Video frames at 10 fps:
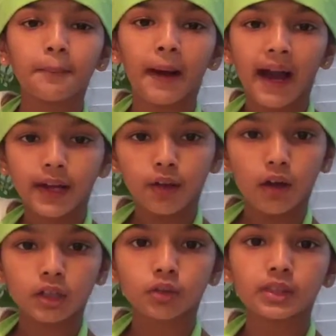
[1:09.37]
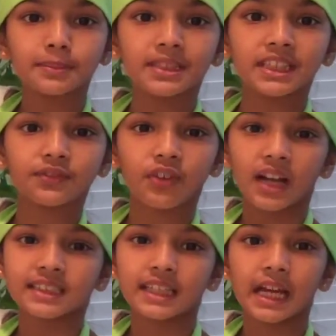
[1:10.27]
buy your own cream cheese
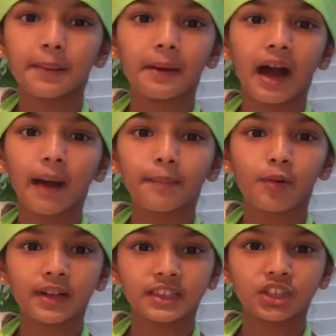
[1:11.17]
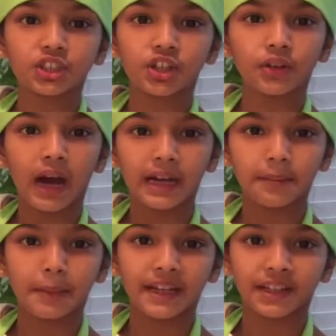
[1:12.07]
frosting, but I'm going to show you how to
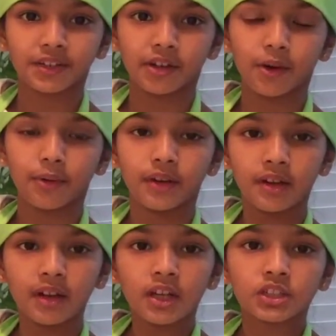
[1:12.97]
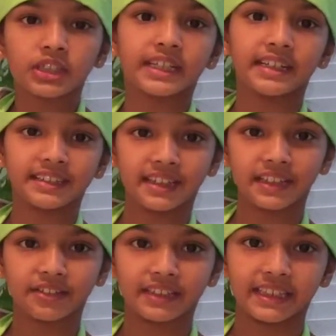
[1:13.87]
make your own. So here are the
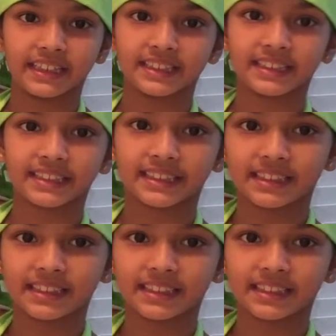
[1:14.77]
ingredients.